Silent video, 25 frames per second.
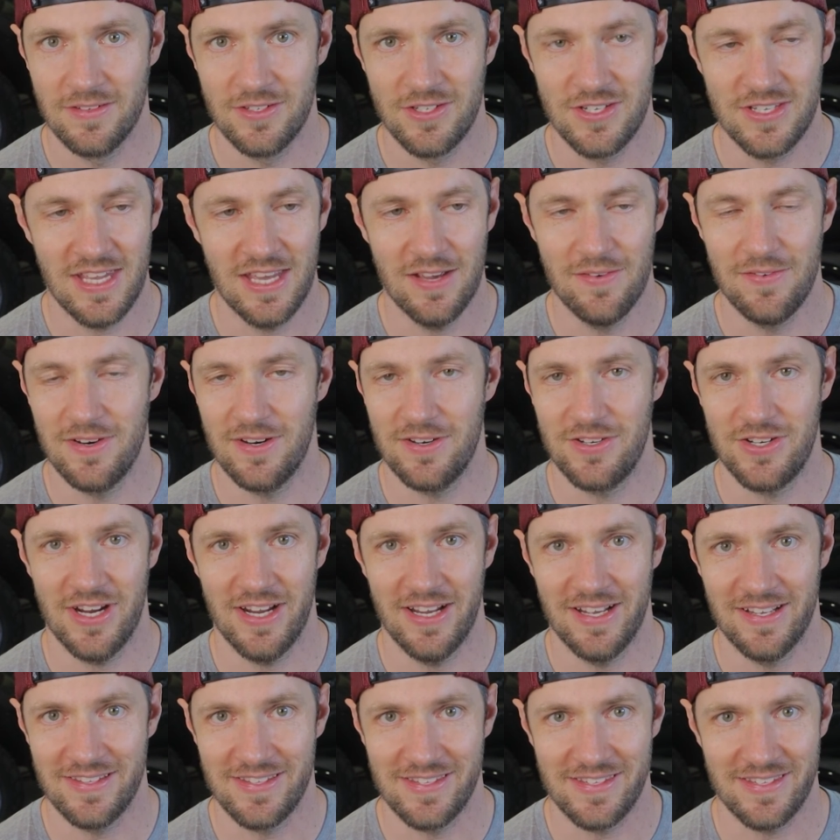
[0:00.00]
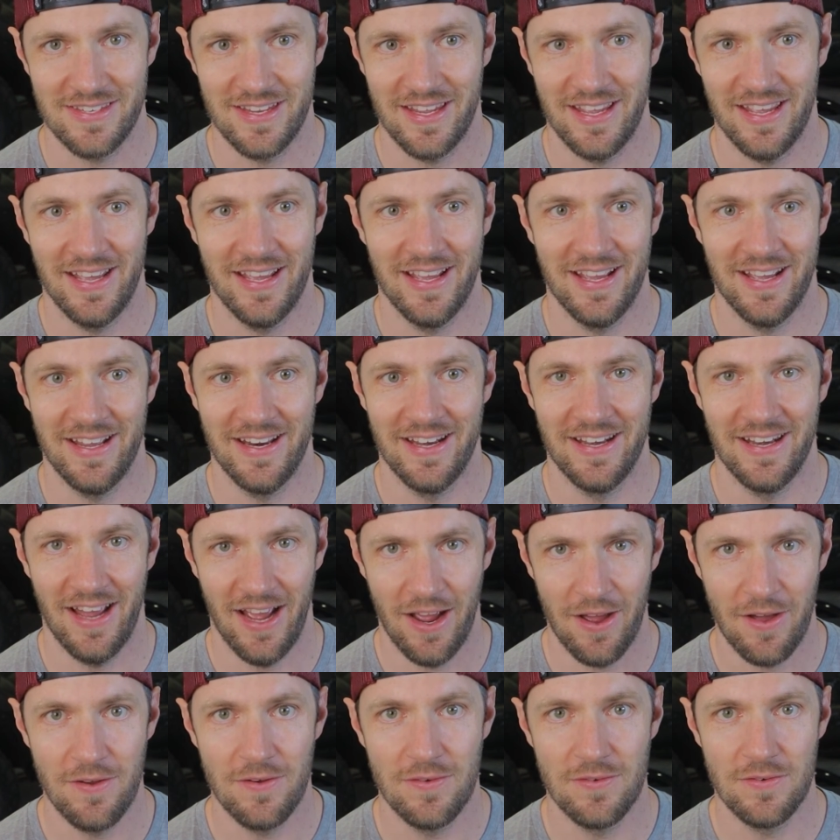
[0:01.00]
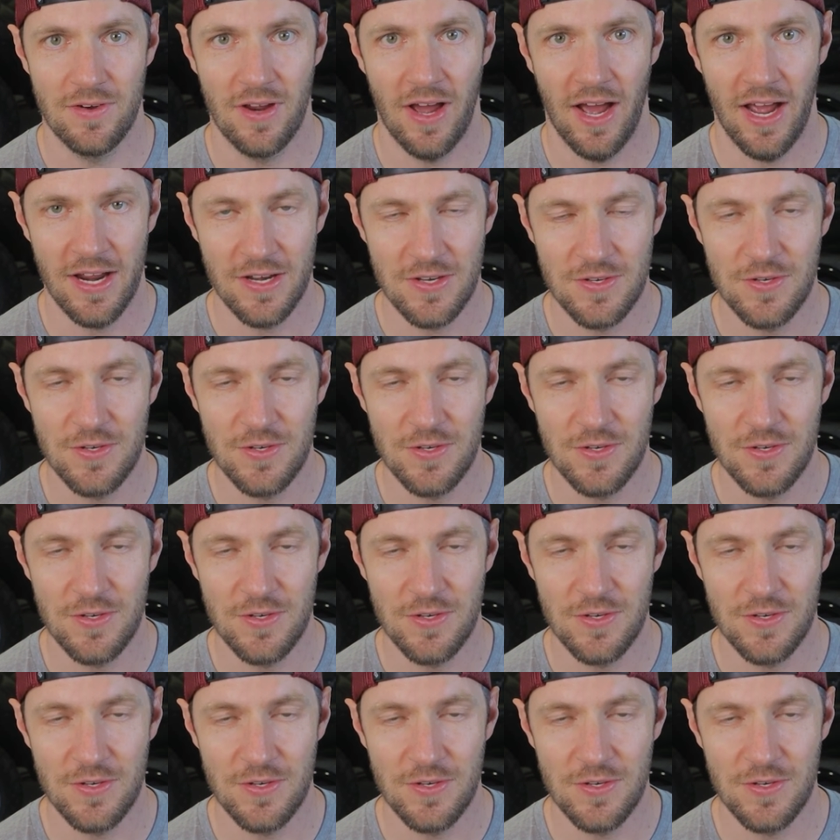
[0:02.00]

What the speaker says: Just give it a chance. And I